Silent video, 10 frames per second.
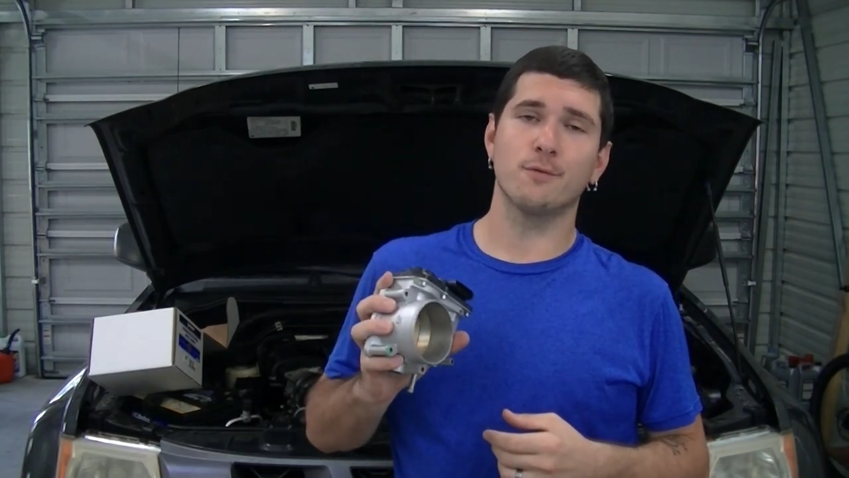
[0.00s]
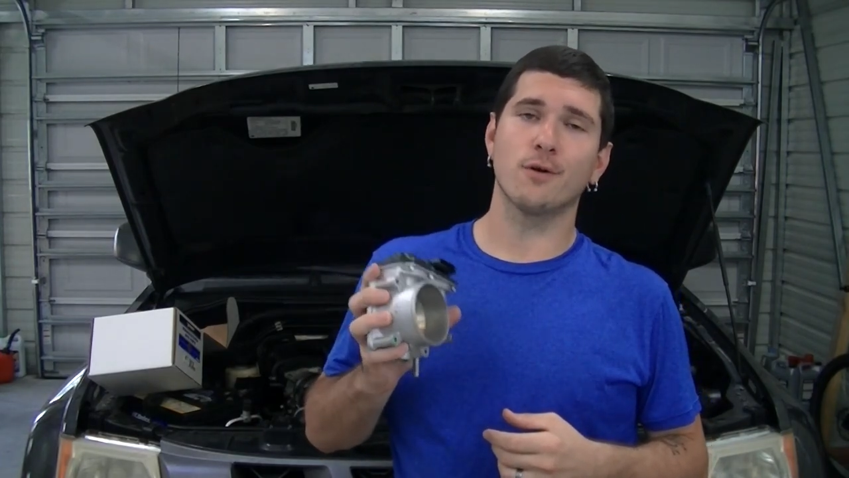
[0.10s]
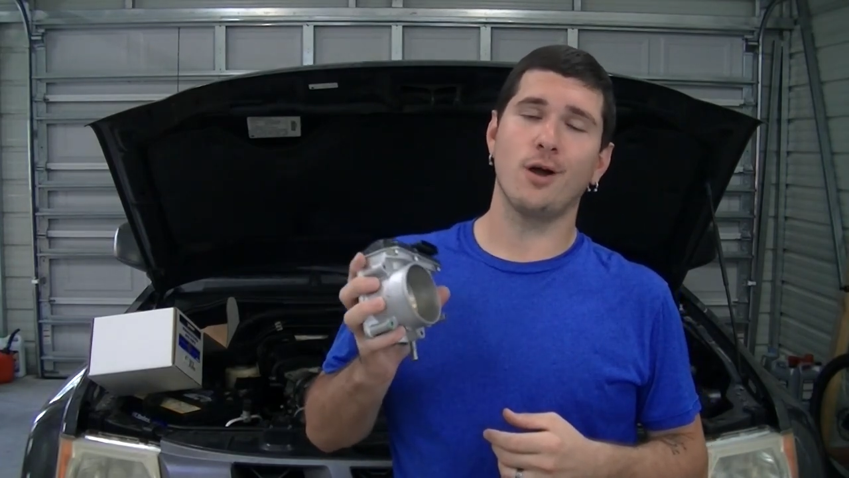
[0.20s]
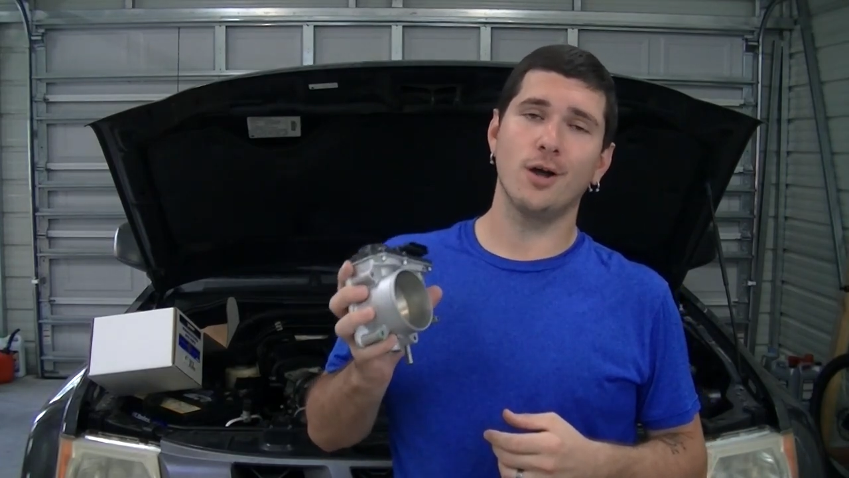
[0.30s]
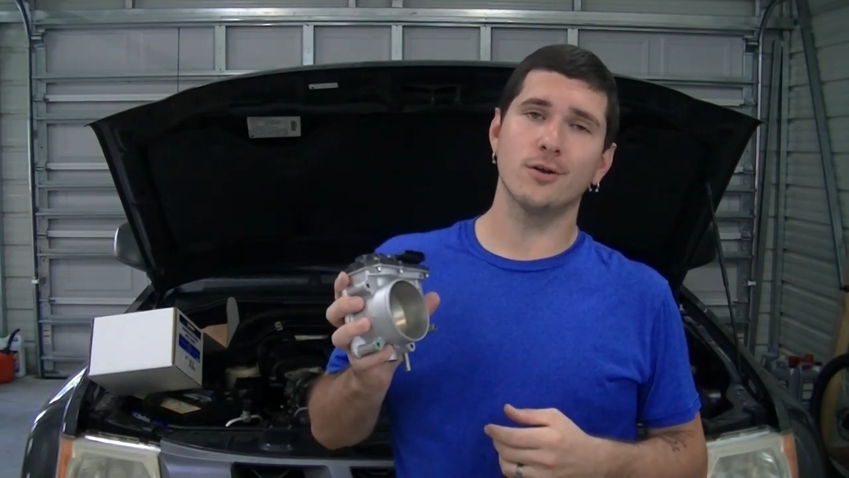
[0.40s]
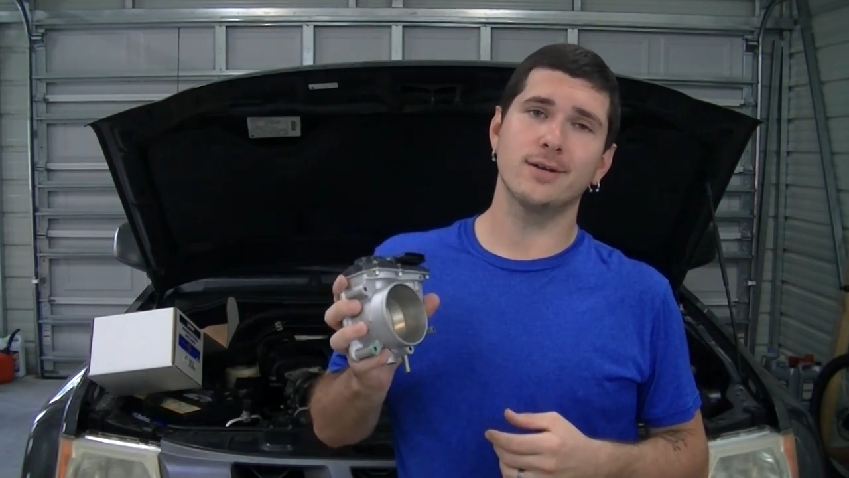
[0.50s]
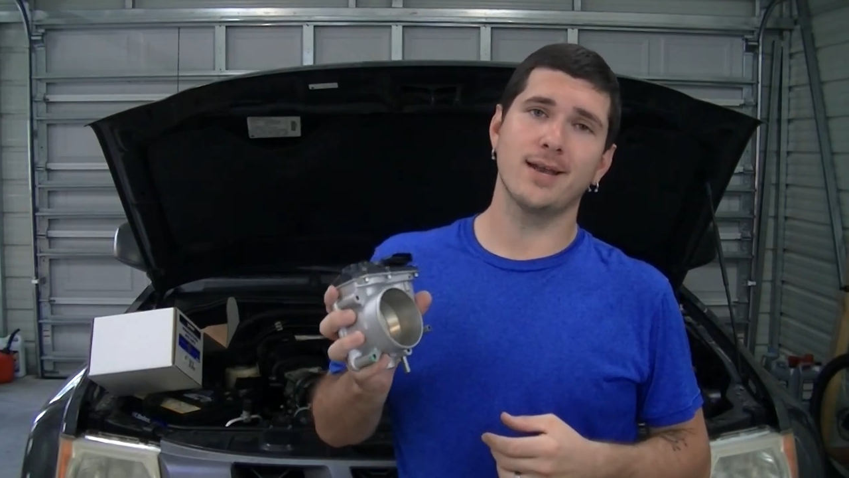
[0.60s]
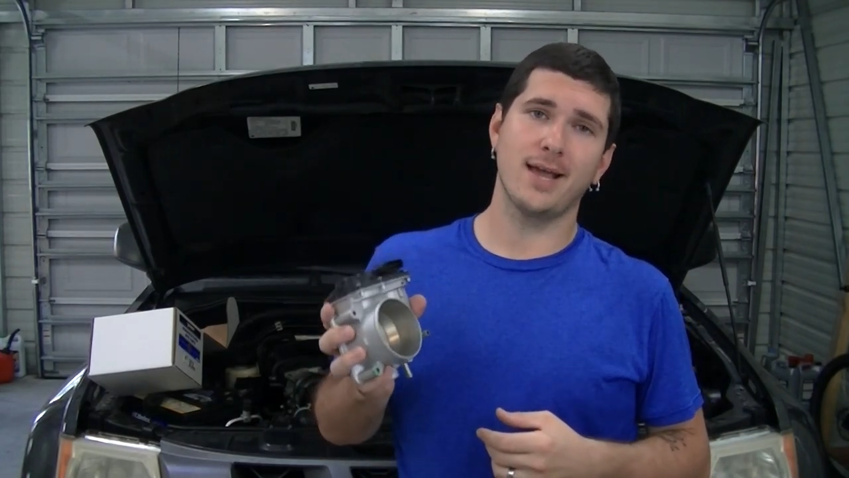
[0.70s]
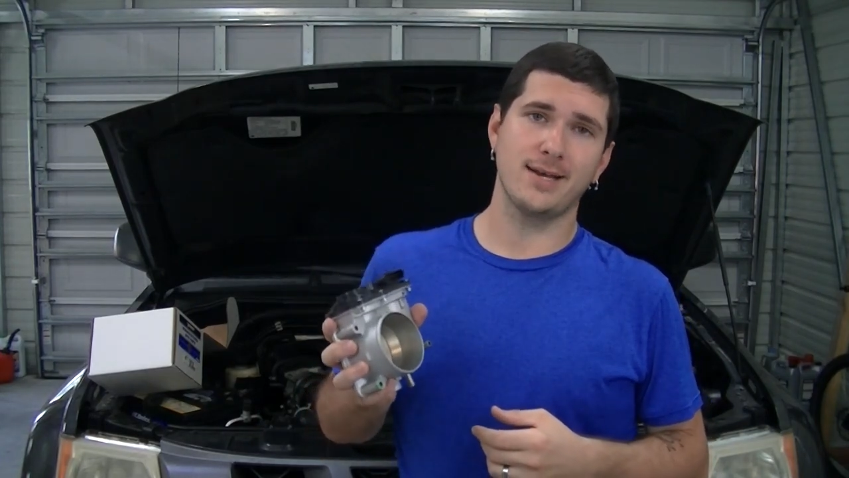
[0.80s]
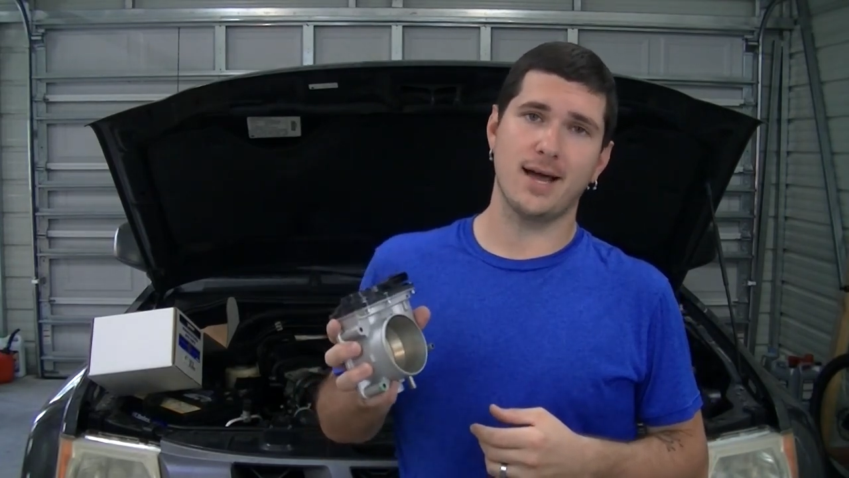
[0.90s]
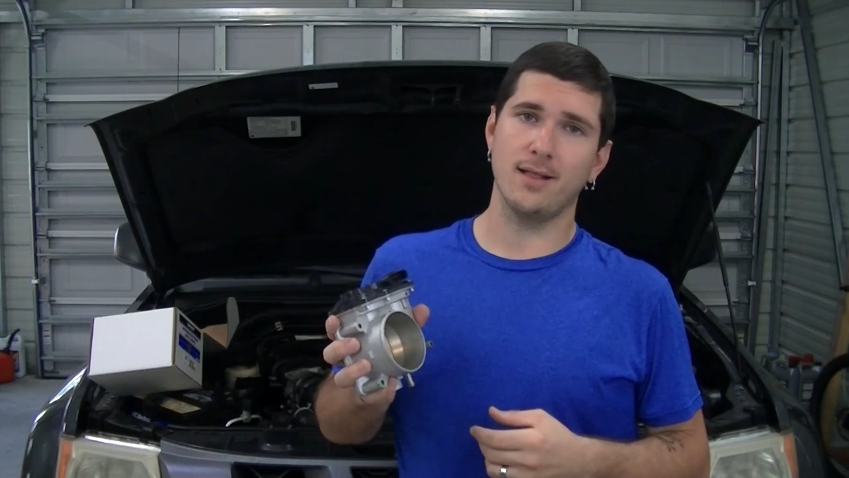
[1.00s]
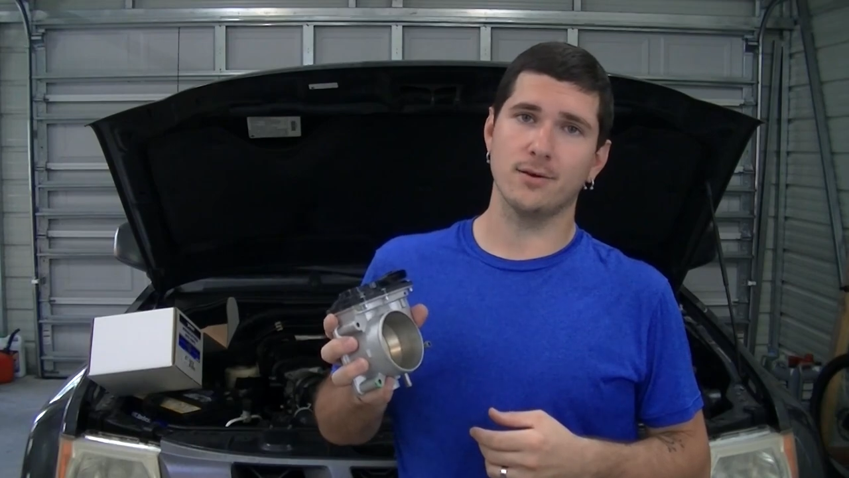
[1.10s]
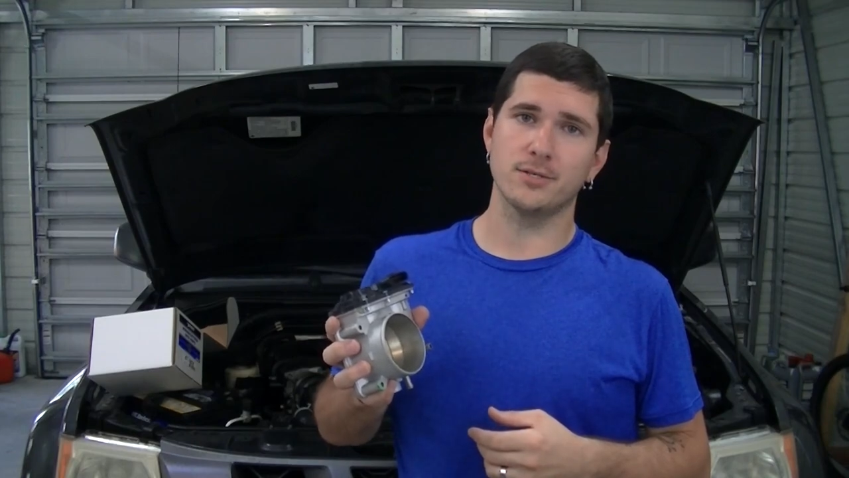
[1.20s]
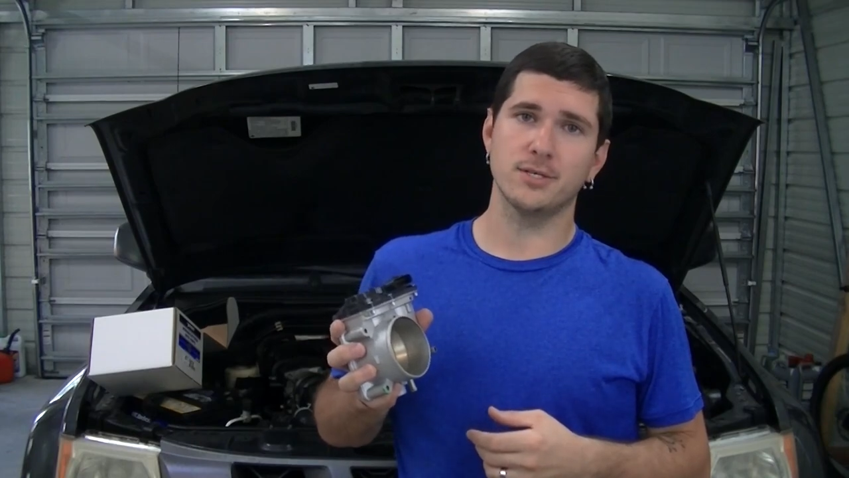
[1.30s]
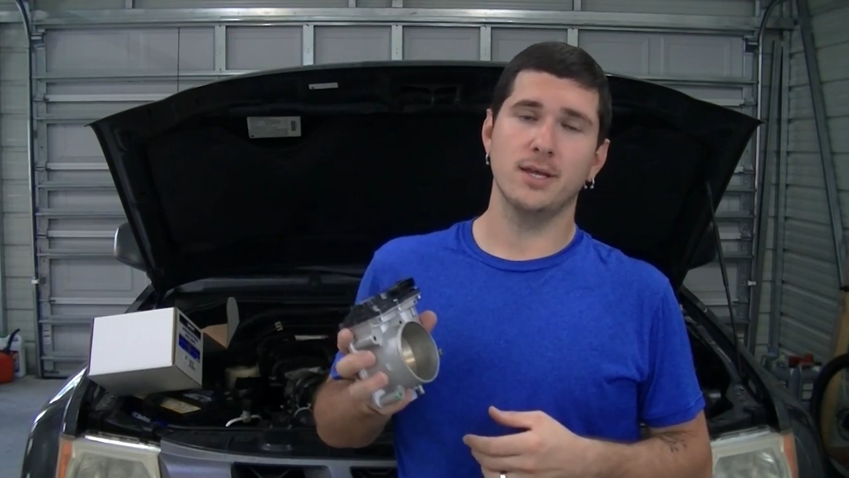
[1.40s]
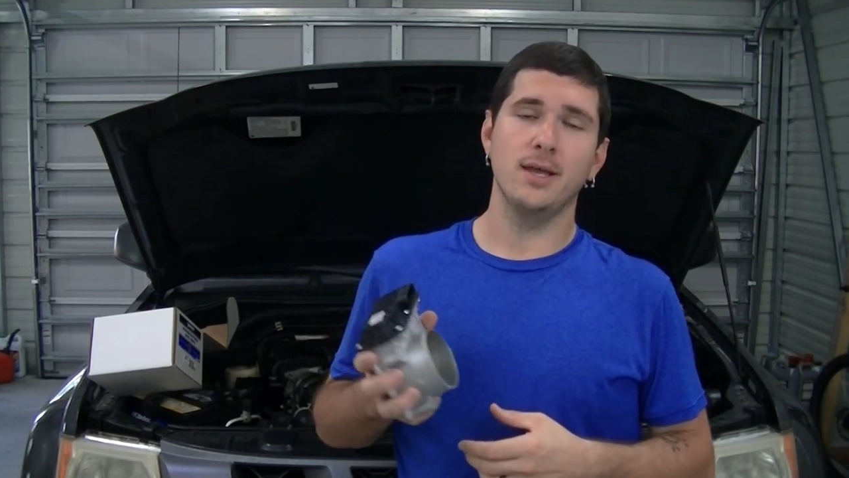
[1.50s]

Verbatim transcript: for $109.